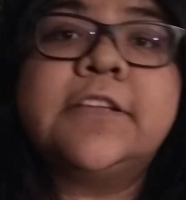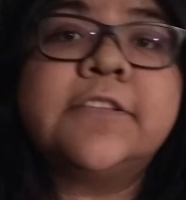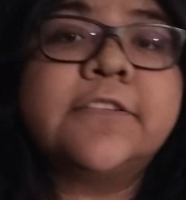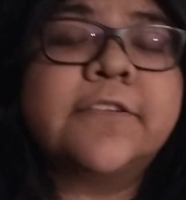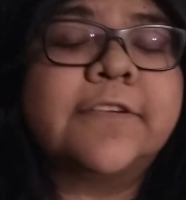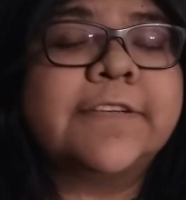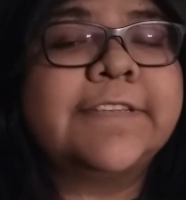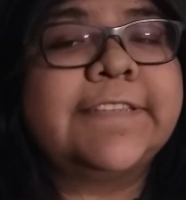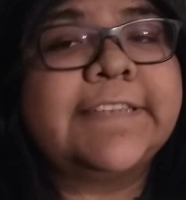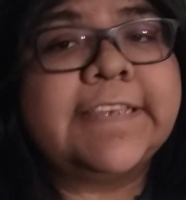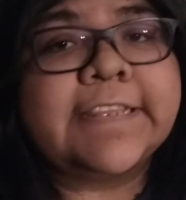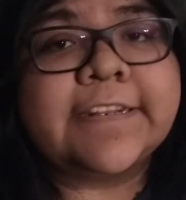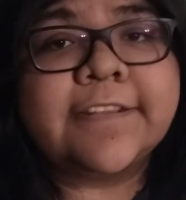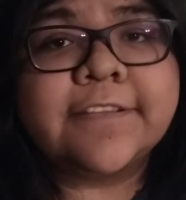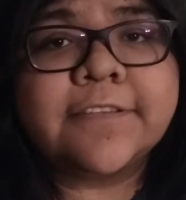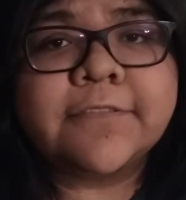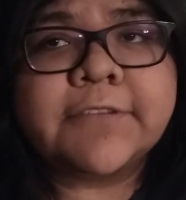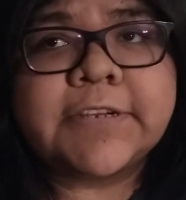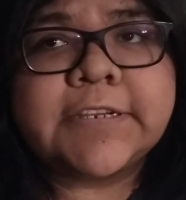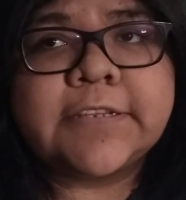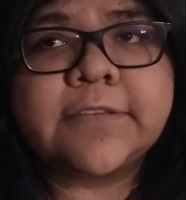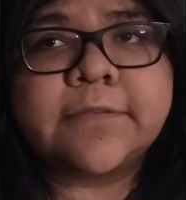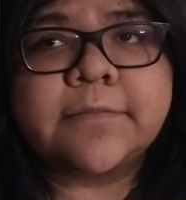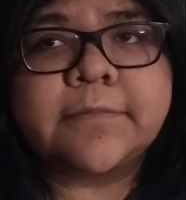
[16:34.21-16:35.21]
Towards the end of
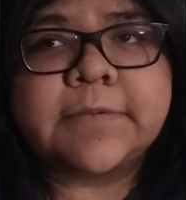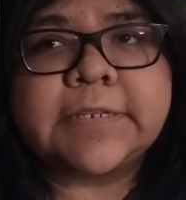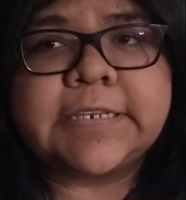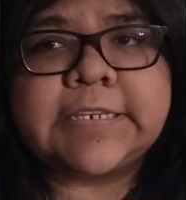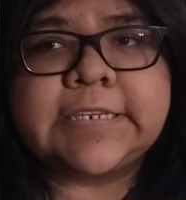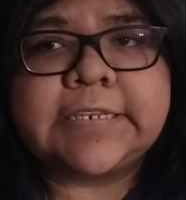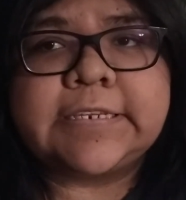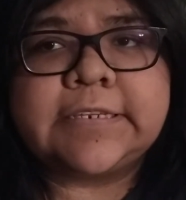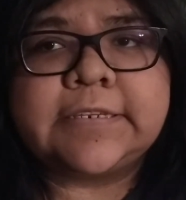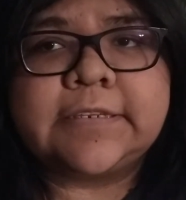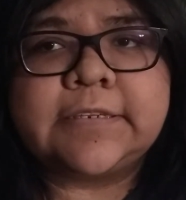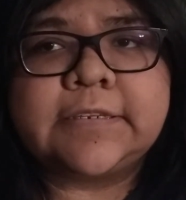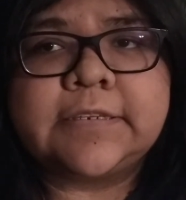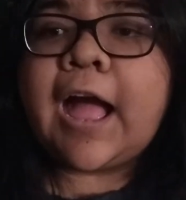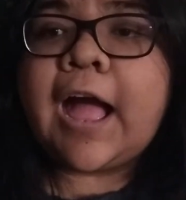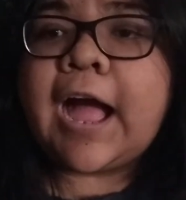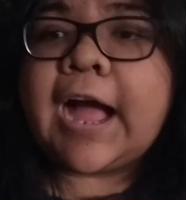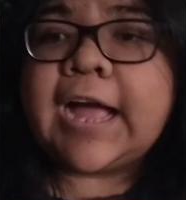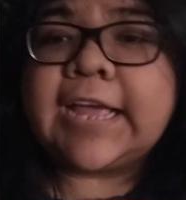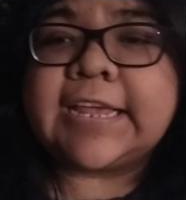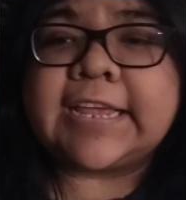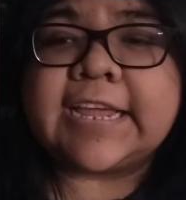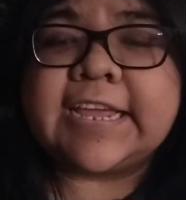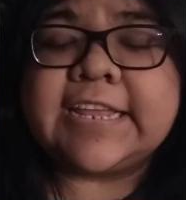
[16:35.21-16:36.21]
2020,
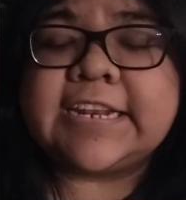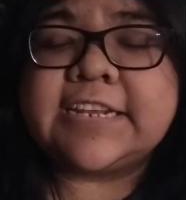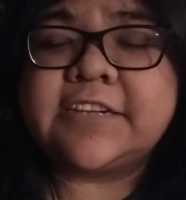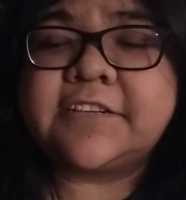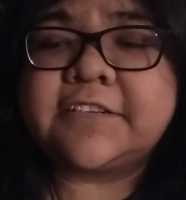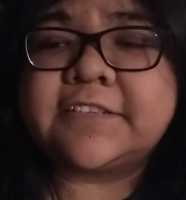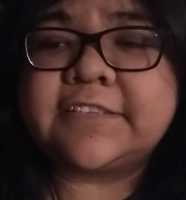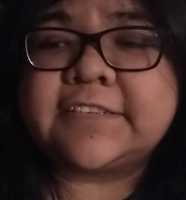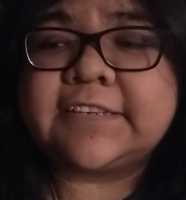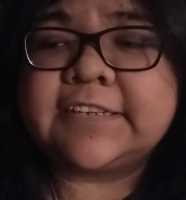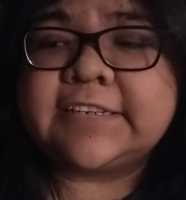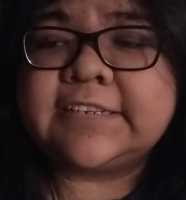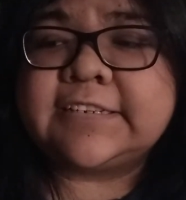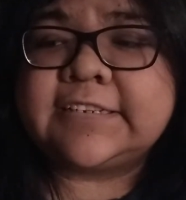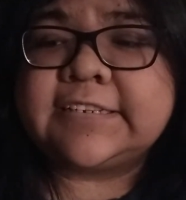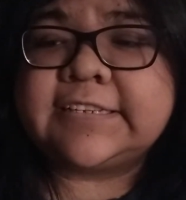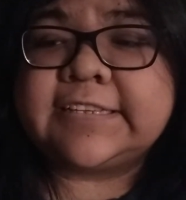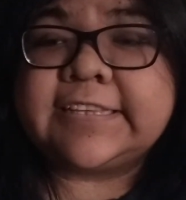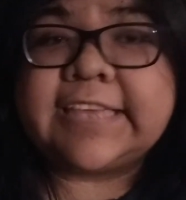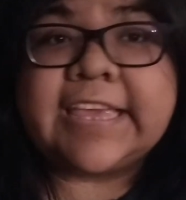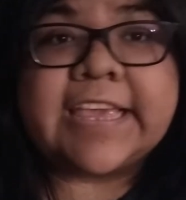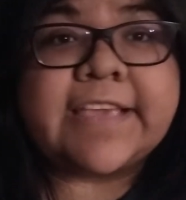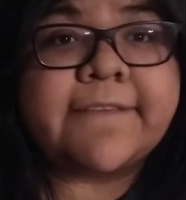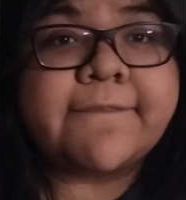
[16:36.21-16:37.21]
I kind of just
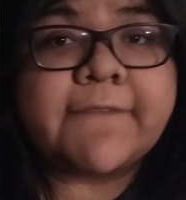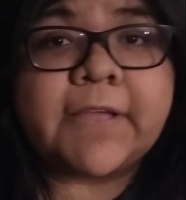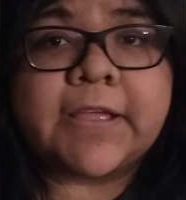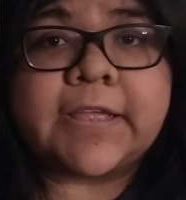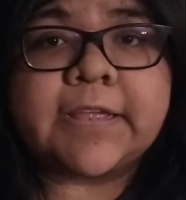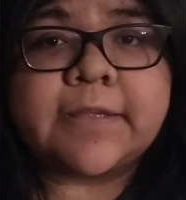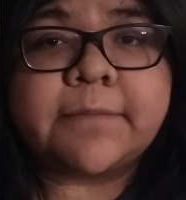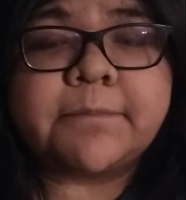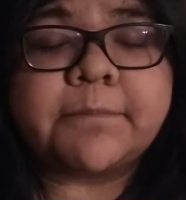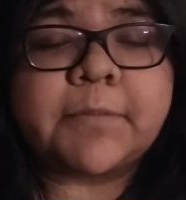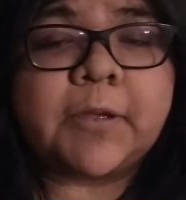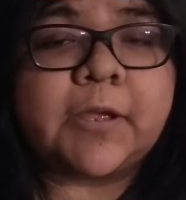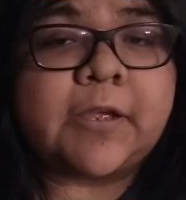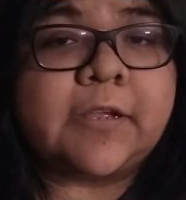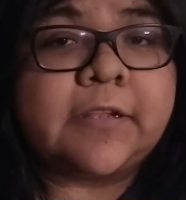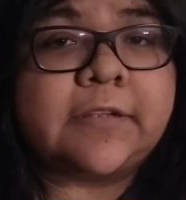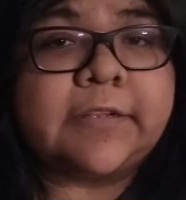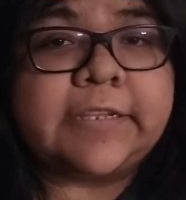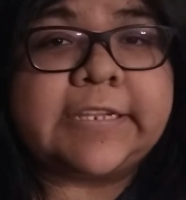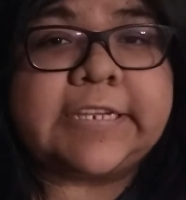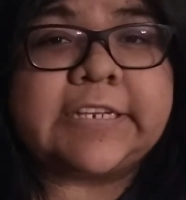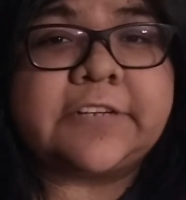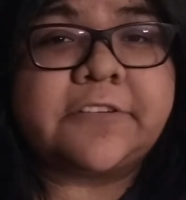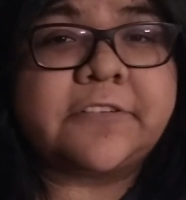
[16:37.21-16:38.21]
gave up on
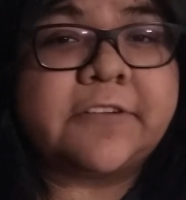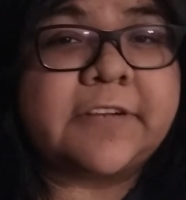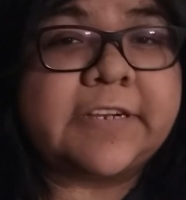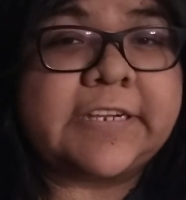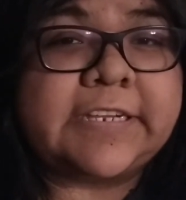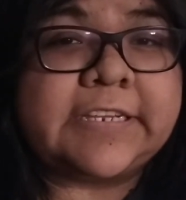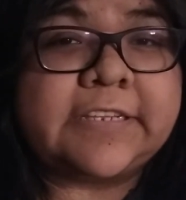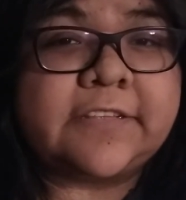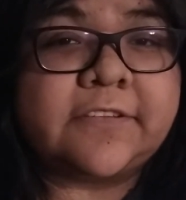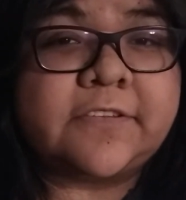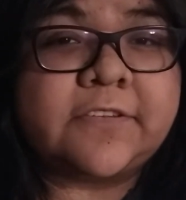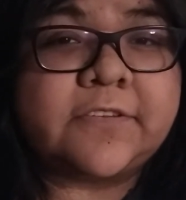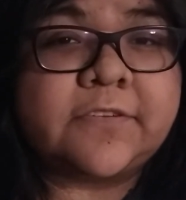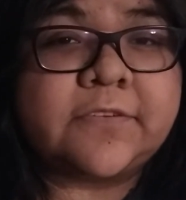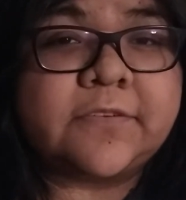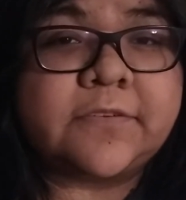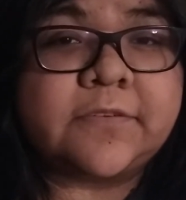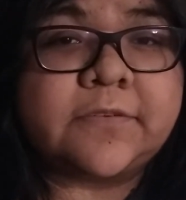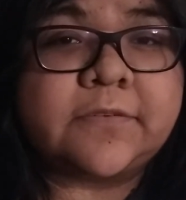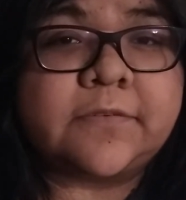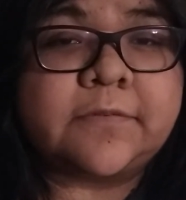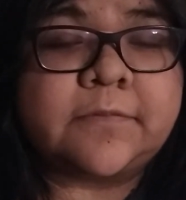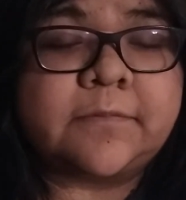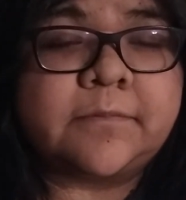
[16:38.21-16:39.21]
like trying
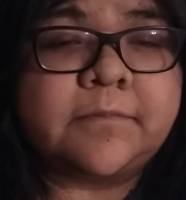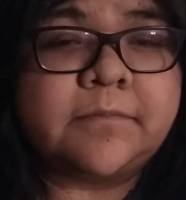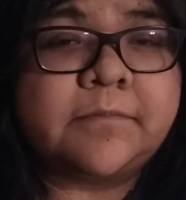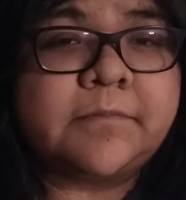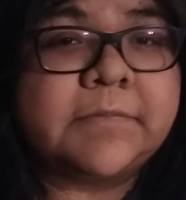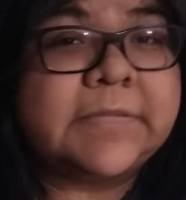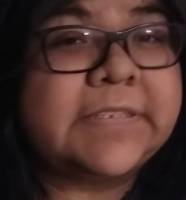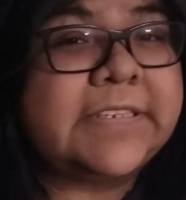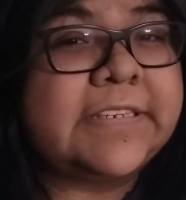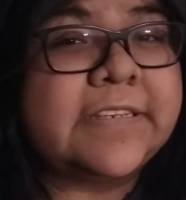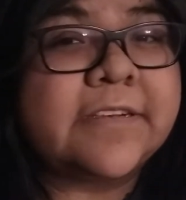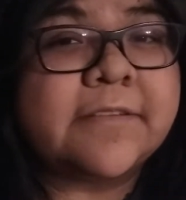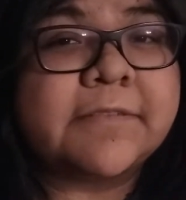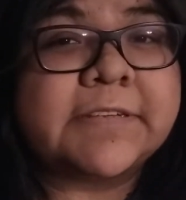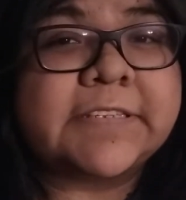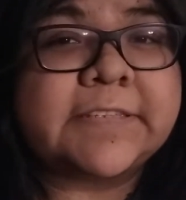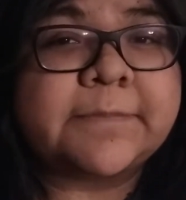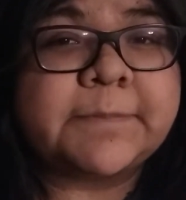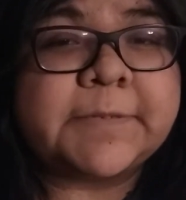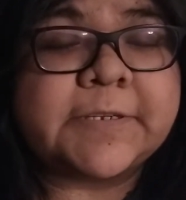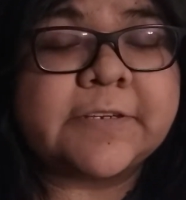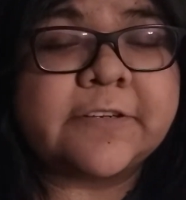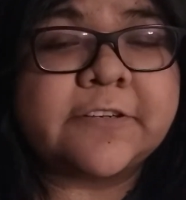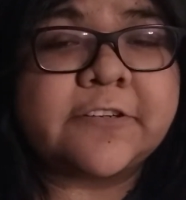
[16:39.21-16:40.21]
to deal with
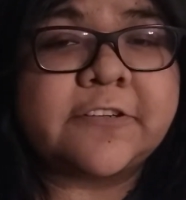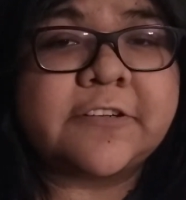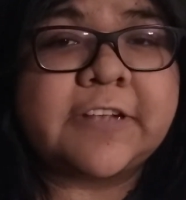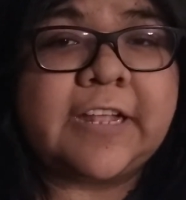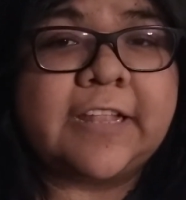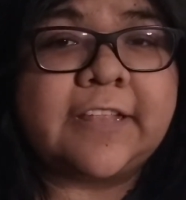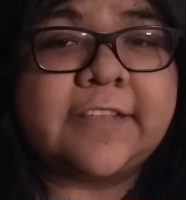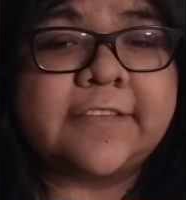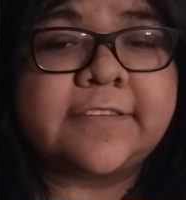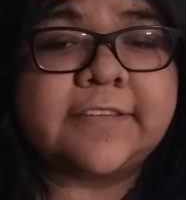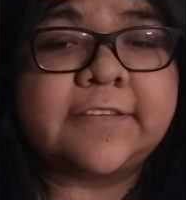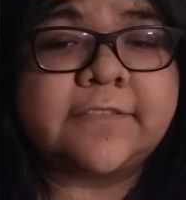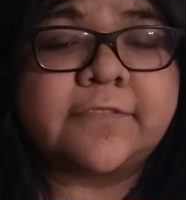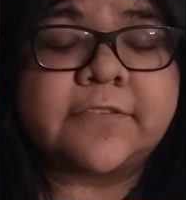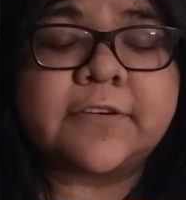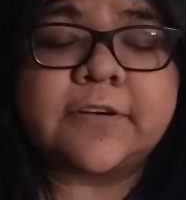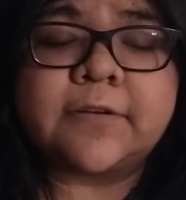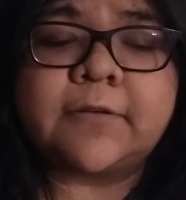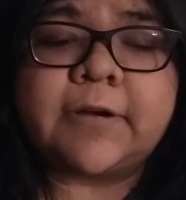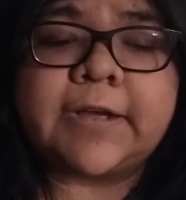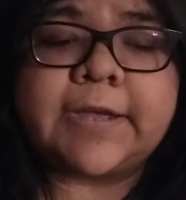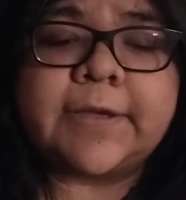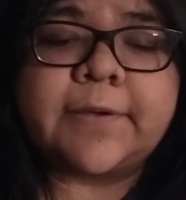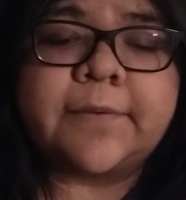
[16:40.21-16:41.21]
spirituality for
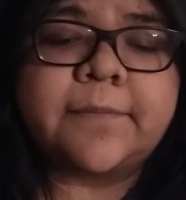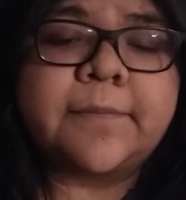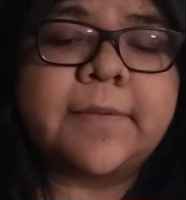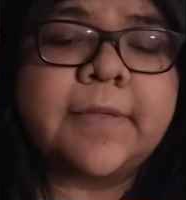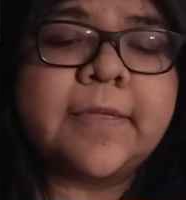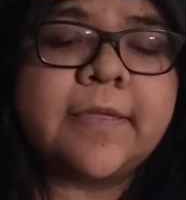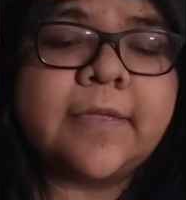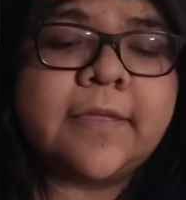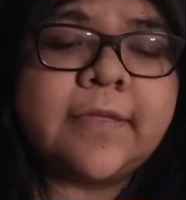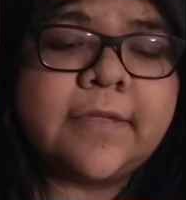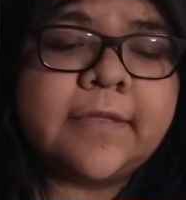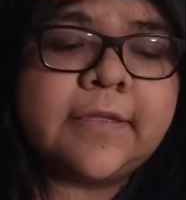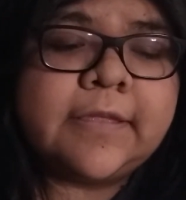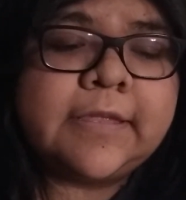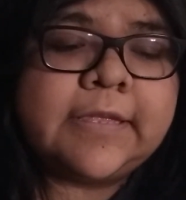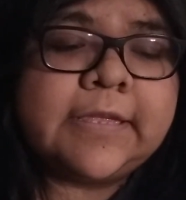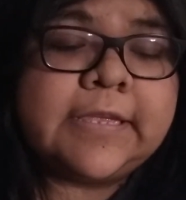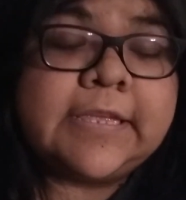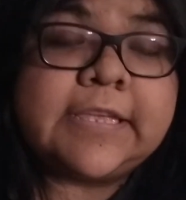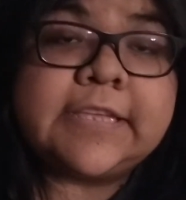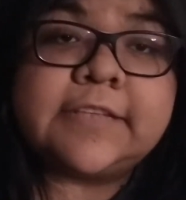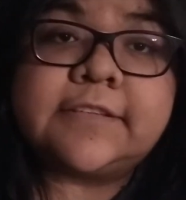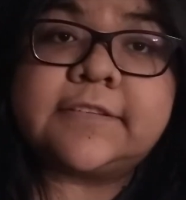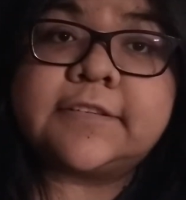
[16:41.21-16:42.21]
a while
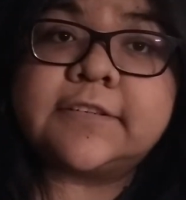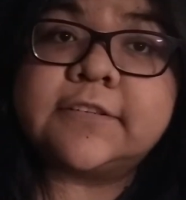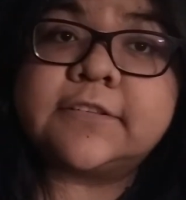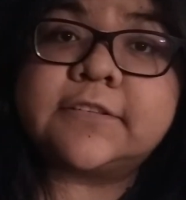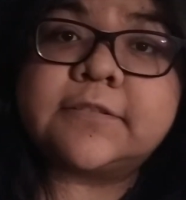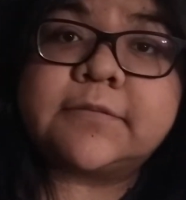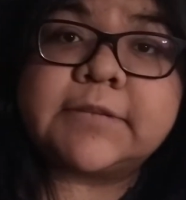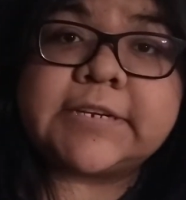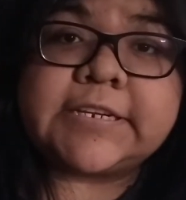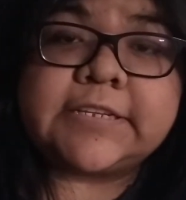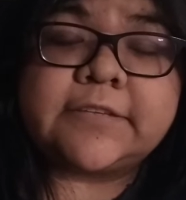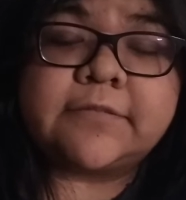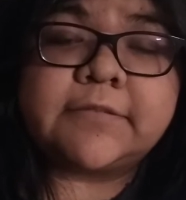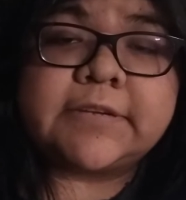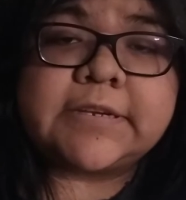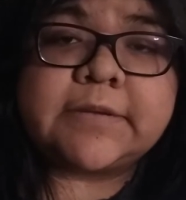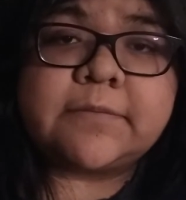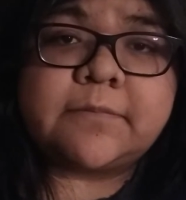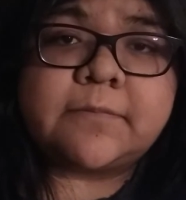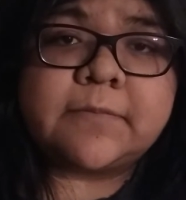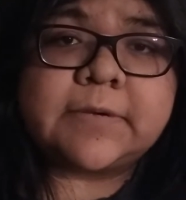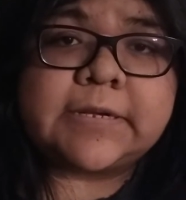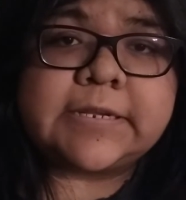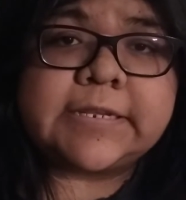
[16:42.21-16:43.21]
until
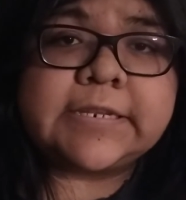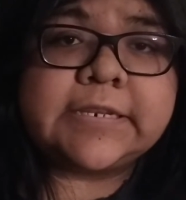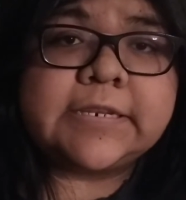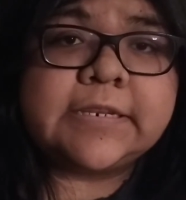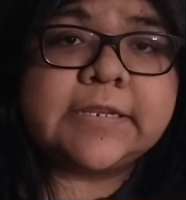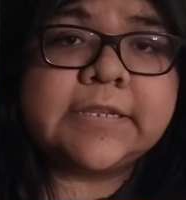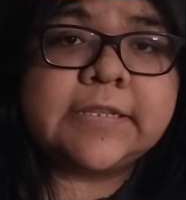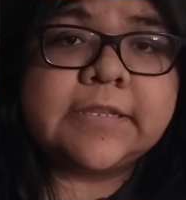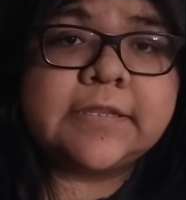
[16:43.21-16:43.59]
2021,